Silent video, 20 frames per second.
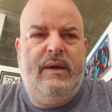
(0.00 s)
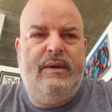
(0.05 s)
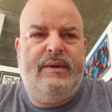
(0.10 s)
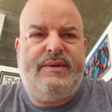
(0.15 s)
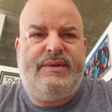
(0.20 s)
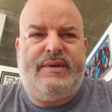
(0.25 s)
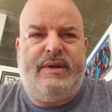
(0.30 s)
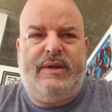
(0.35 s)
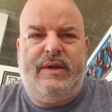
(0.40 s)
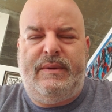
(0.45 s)

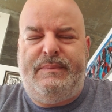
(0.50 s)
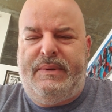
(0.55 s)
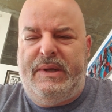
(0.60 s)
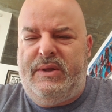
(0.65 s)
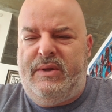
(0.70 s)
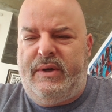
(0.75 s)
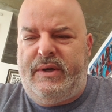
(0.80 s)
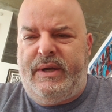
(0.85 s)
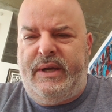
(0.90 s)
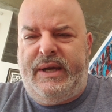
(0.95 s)
So you'd be
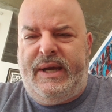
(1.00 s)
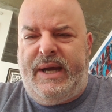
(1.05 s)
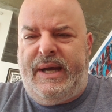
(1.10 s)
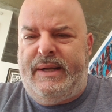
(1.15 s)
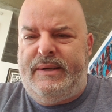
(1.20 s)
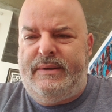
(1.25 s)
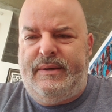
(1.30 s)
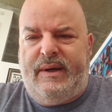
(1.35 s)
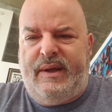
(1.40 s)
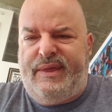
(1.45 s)
looking
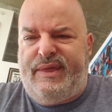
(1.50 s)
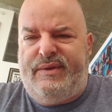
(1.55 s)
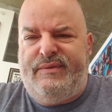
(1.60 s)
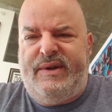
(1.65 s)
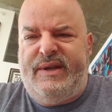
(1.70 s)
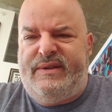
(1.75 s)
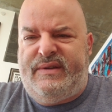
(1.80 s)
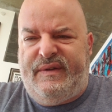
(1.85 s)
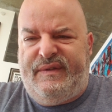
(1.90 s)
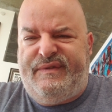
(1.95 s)
at a
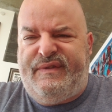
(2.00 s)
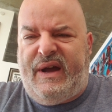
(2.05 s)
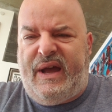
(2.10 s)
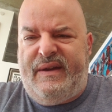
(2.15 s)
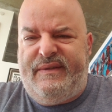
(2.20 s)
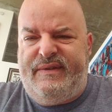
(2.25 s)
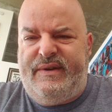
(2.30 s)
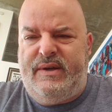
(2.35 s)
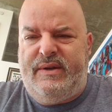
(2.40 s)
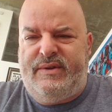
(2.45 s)
3 to
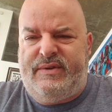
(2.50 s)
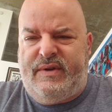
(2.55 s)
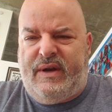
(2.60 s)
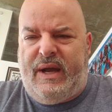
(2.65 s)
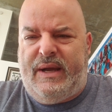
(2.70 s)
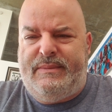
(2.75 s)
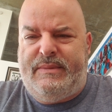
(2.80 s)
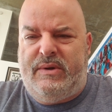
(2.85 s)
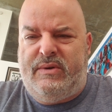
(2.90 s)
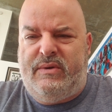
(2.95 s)
5 year
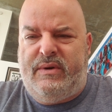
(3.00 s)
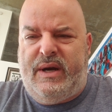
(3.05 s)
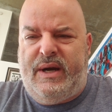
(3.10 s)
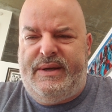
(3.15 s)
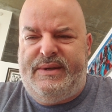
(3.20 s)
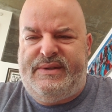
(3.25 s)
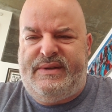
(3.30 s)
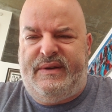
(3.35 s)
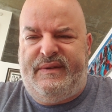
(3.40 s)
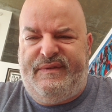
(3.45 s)
time
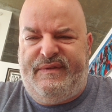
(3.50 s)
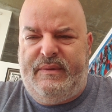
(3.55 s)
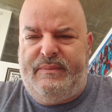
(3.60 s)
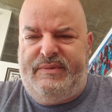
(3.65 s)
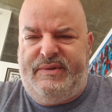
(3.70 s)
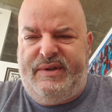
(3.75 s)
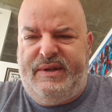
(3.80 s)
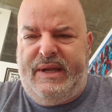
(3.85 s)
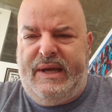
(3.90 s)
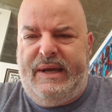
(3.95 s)
horizon from
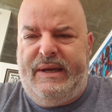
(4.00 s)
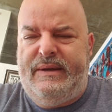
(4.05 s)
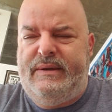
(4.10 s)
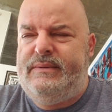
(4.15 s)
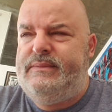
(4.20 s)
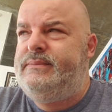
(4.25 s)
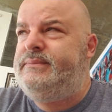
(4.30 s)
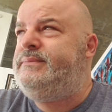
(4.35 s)
today.